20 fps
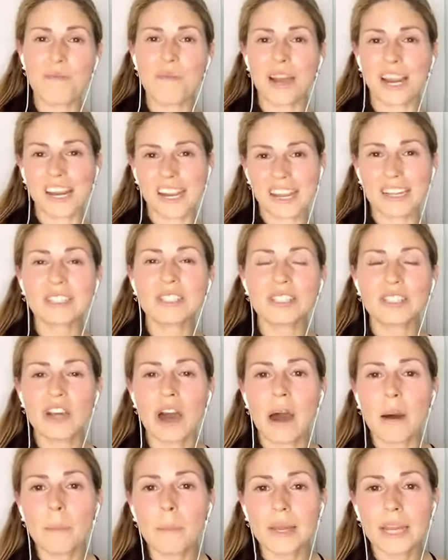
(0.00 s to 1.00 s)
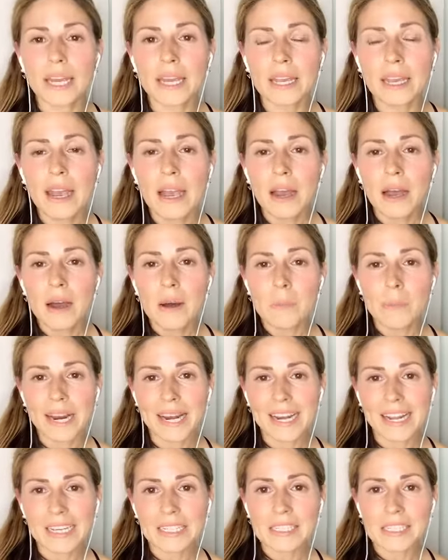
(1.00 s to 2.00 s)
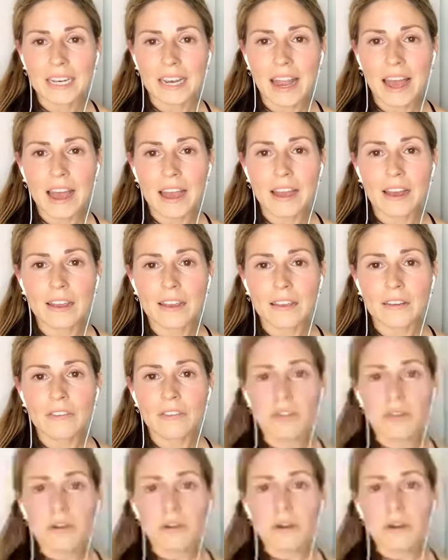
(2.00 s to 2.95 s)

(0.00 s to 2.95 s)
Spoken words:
my next topic, my next live,